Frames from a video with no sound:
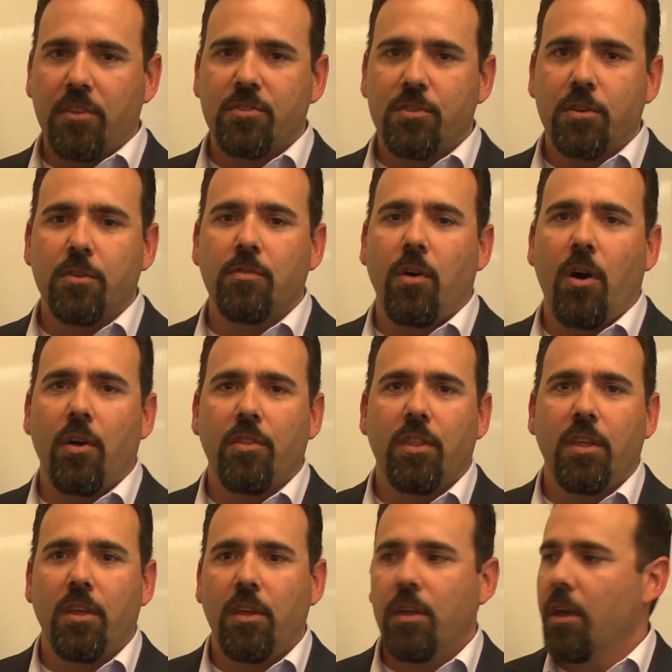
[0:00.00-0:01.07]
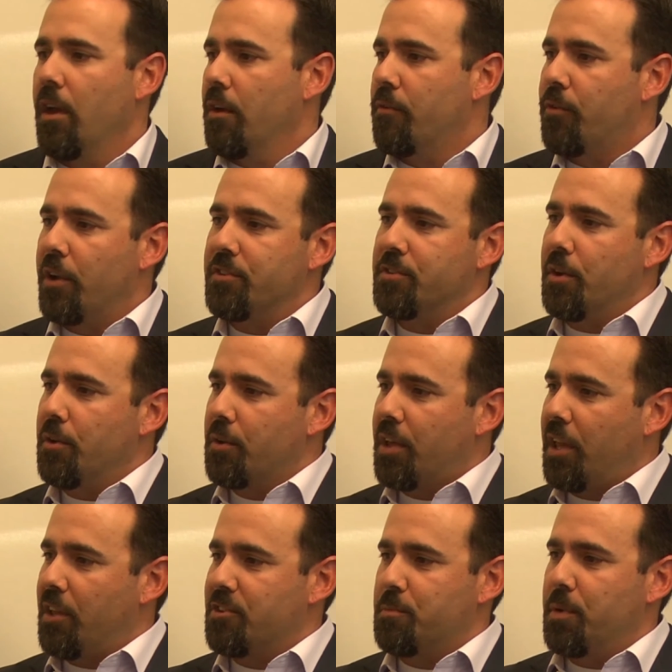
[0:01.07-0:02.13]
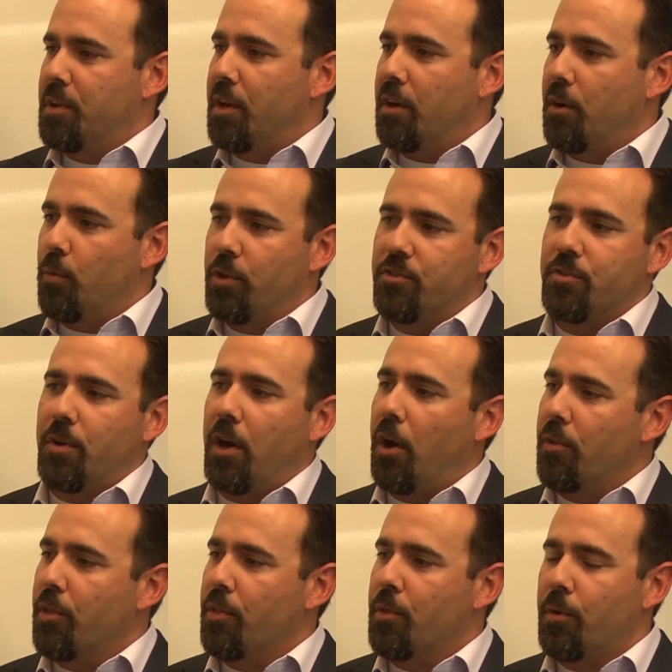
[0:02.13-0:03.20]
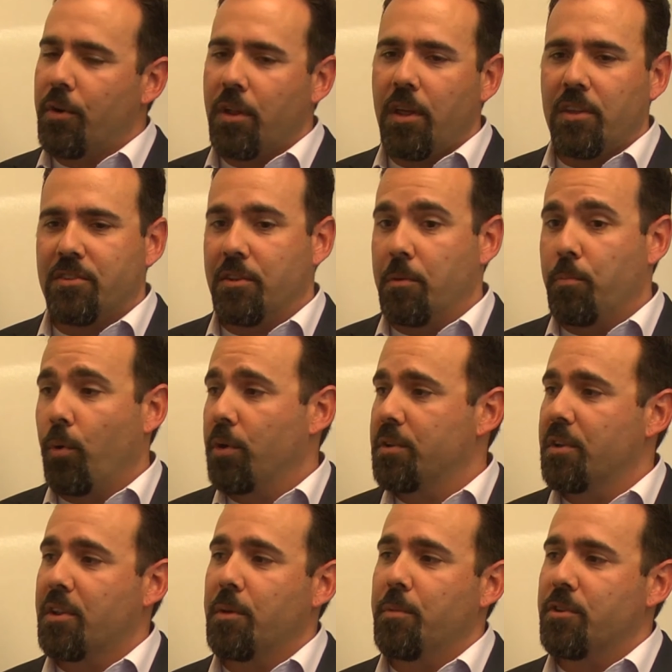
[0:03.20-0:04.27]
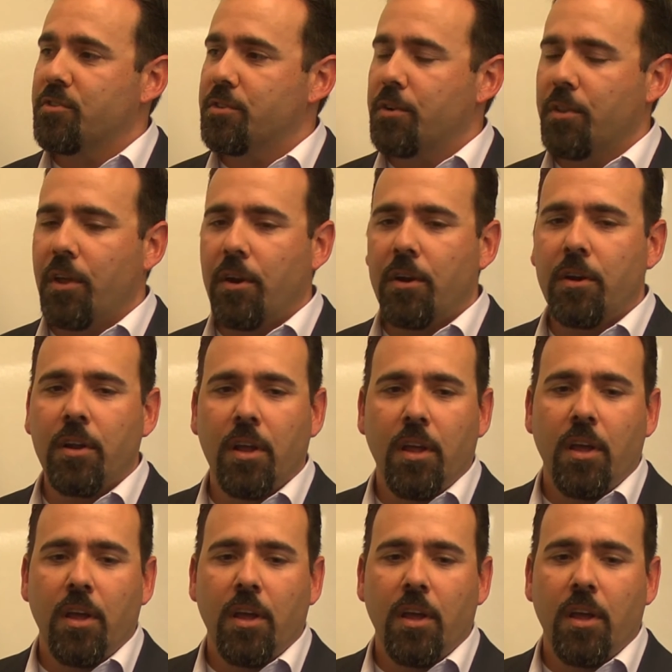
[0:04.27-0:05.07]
I serve on the Fresno Kings Madera Regional Health Authority as an appointed commissioner there,